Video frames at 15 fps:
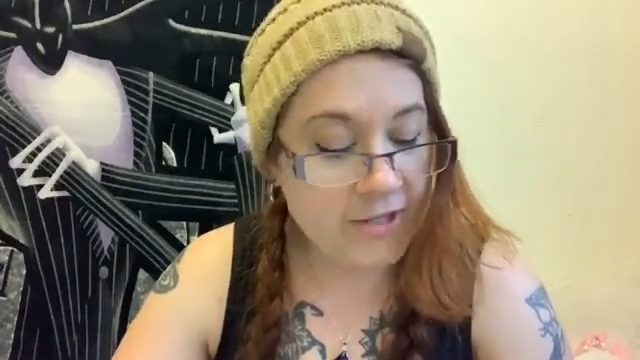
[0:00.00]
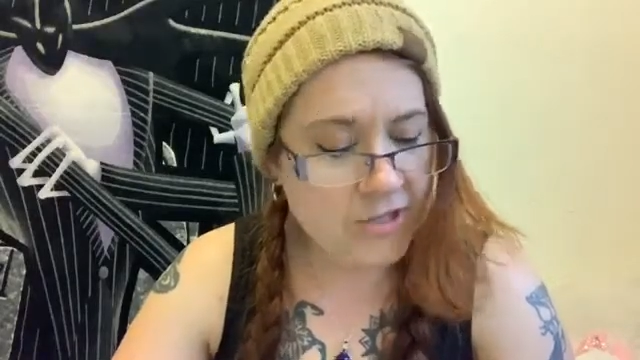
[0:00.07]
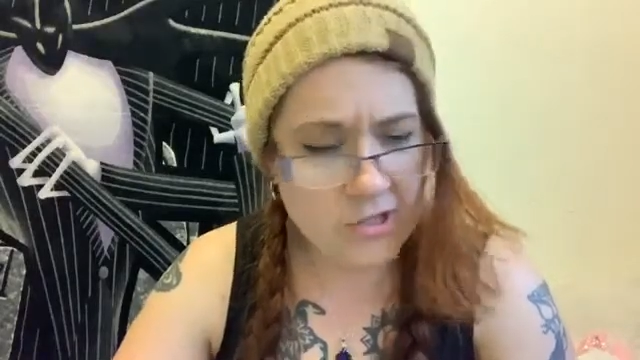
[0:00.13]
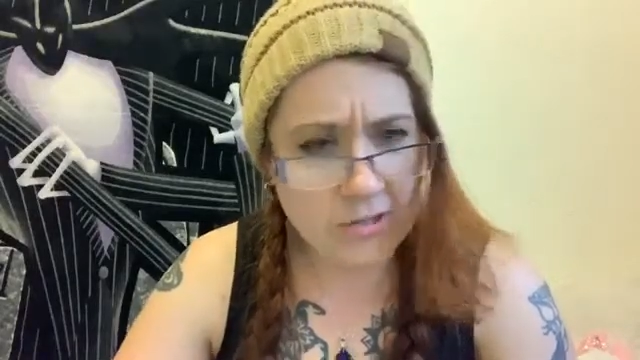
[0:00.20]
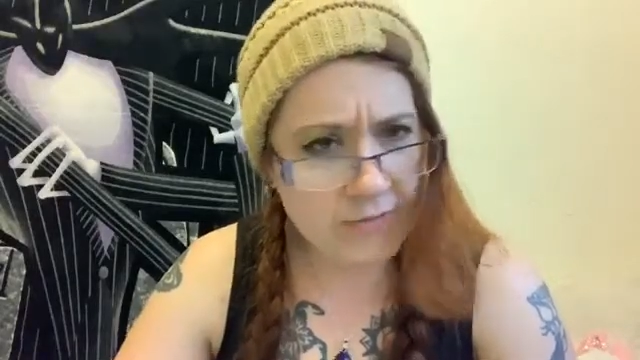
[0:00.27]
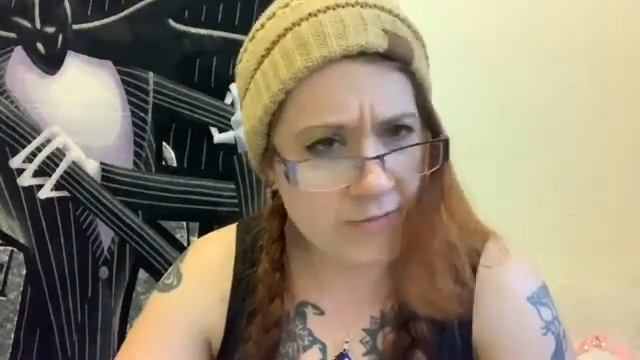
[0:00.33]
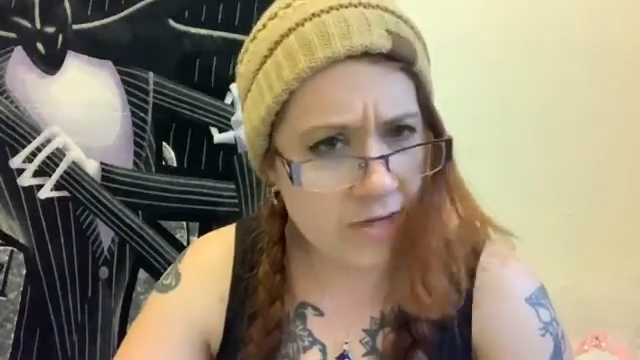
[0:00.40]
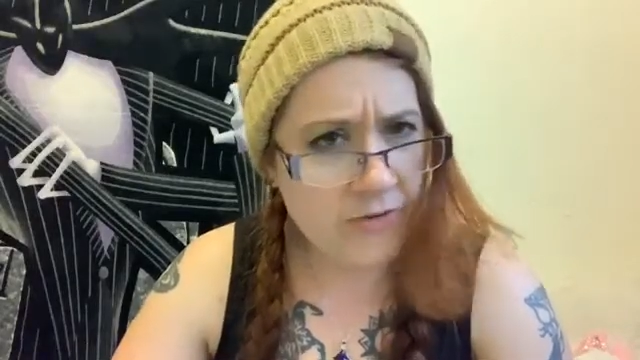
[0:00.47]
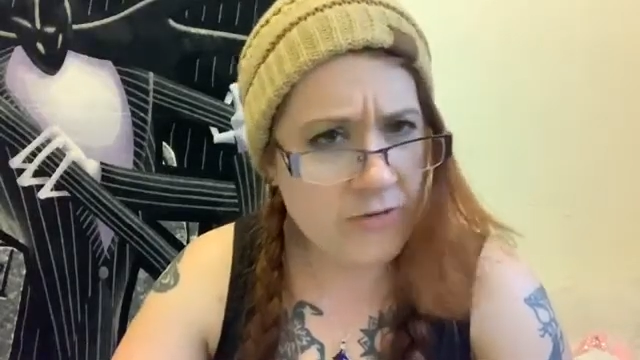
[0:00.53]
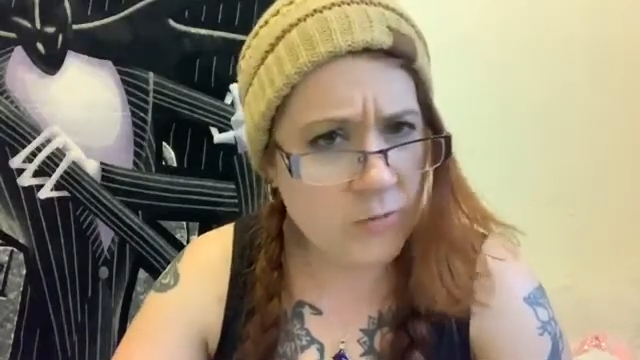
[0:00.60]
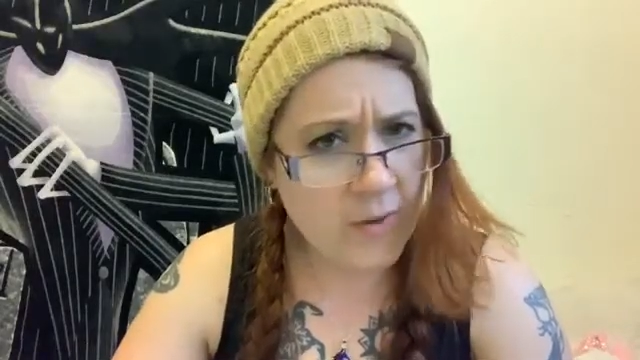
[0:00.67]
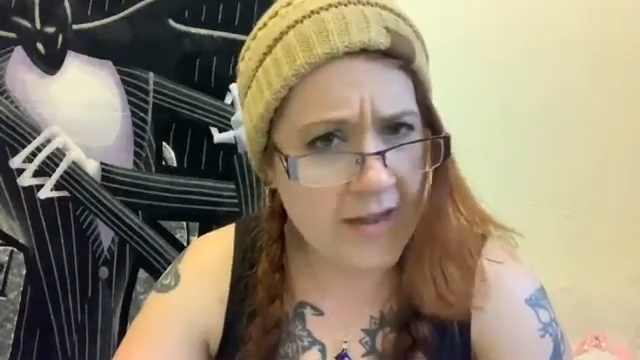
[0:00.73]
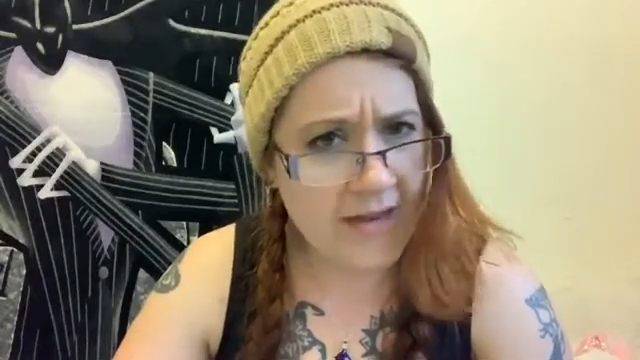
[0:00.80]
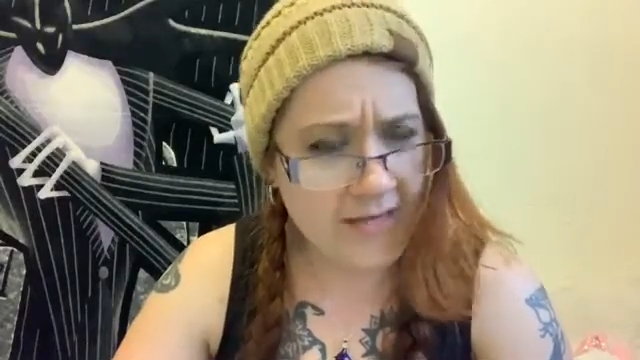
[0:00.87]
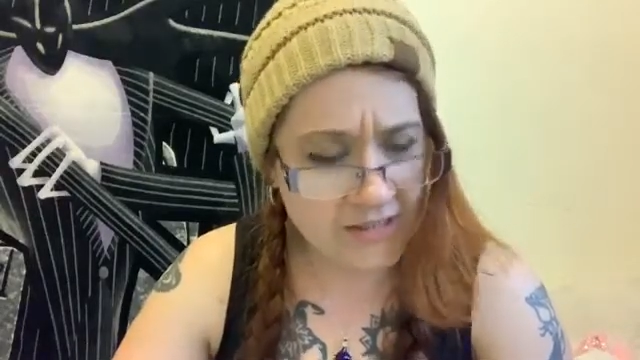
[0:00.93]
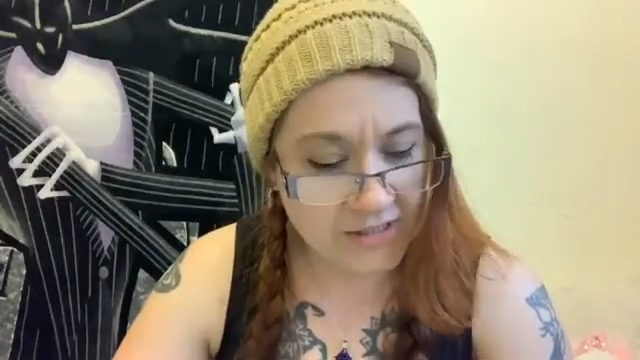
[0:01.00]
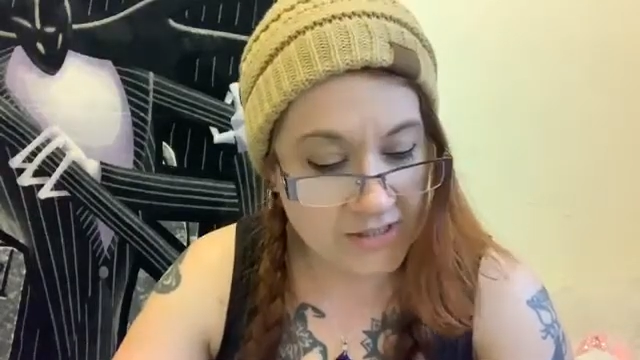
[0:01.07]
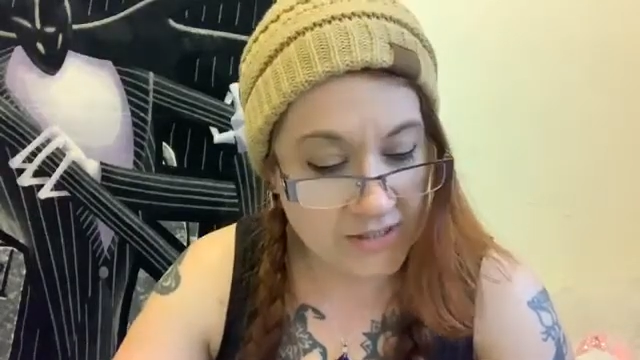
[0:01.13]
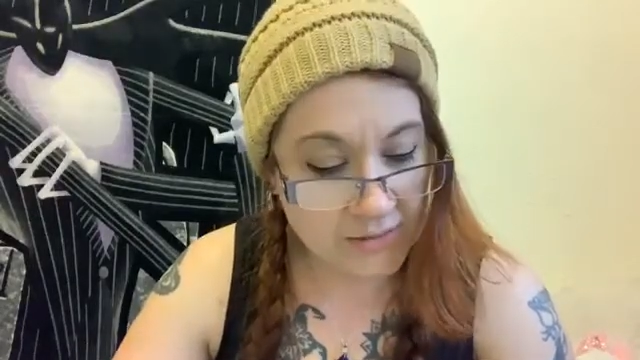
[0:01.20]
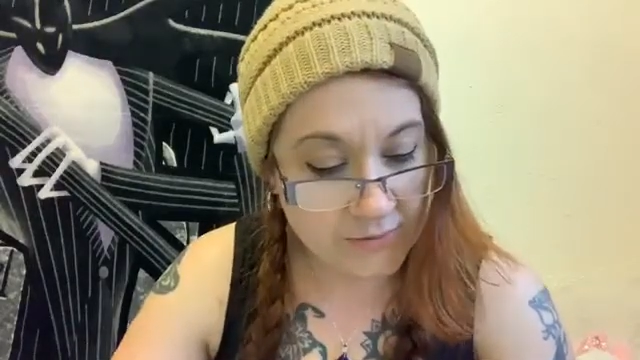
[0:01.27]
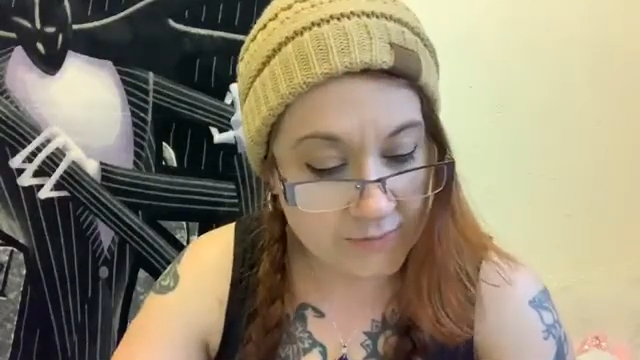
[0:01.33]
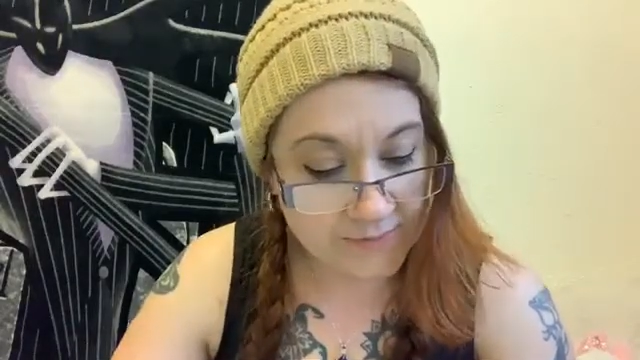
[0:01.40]
You don't know the way, do
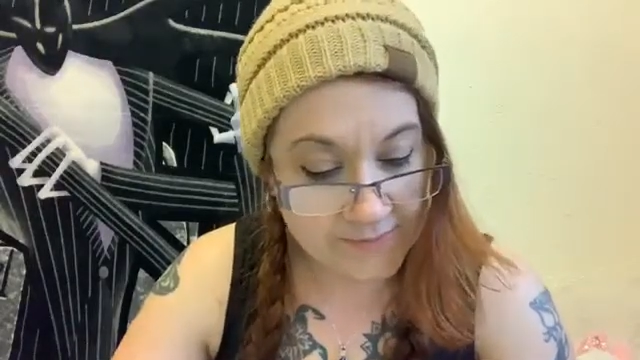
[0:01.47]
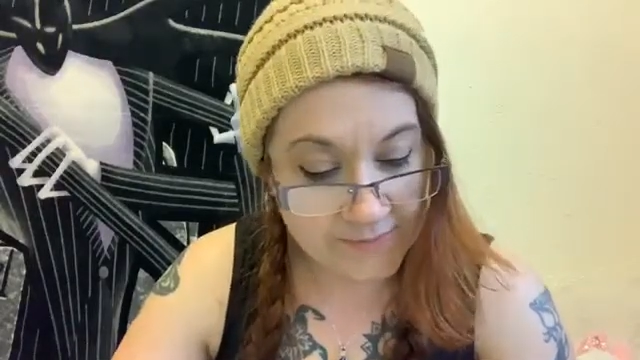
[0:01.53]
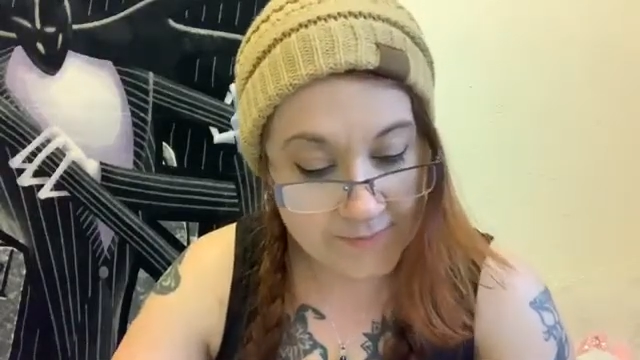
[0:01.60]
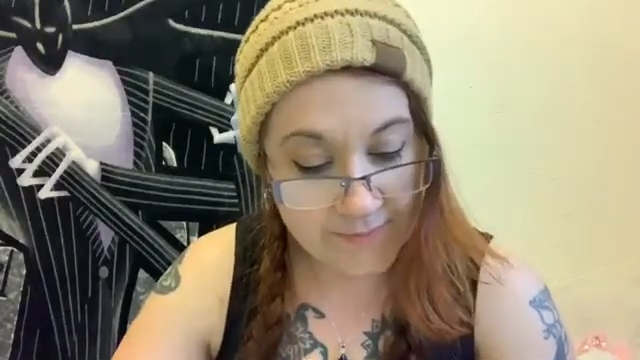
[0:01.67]
you?"